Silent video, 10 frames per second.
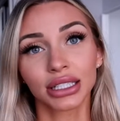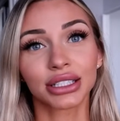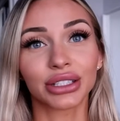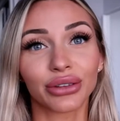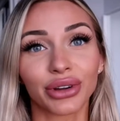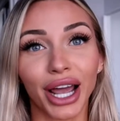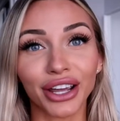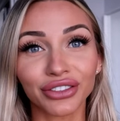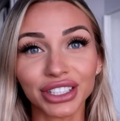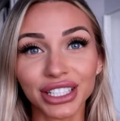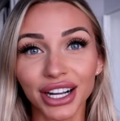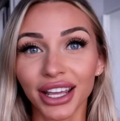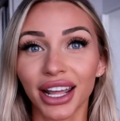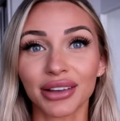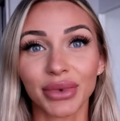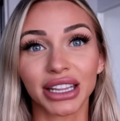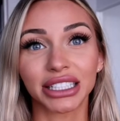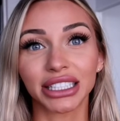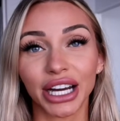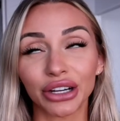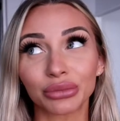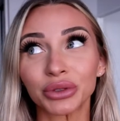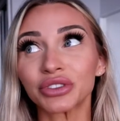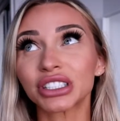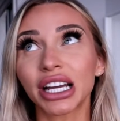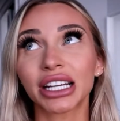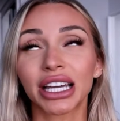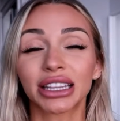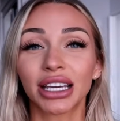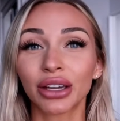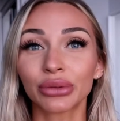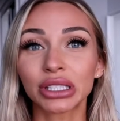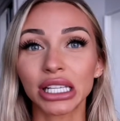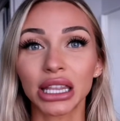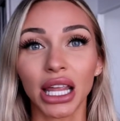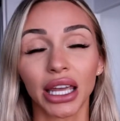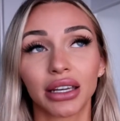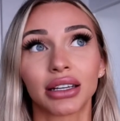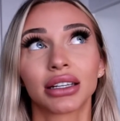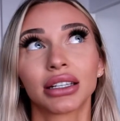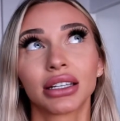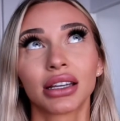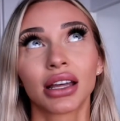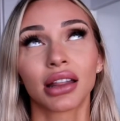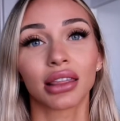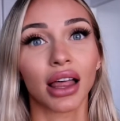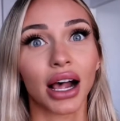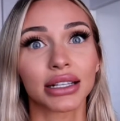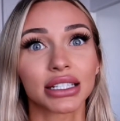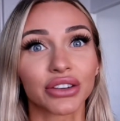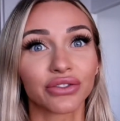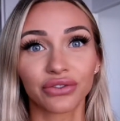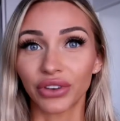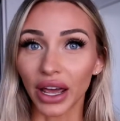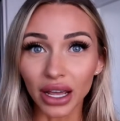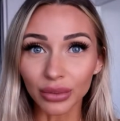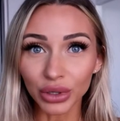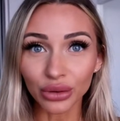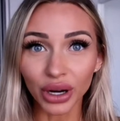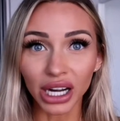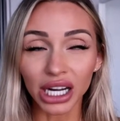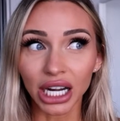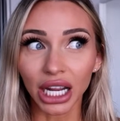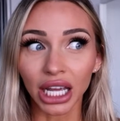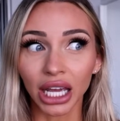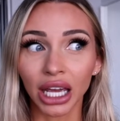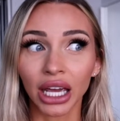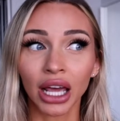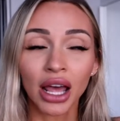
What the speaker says: So when I first started getting my laser hair removal done, I think it was in like last February.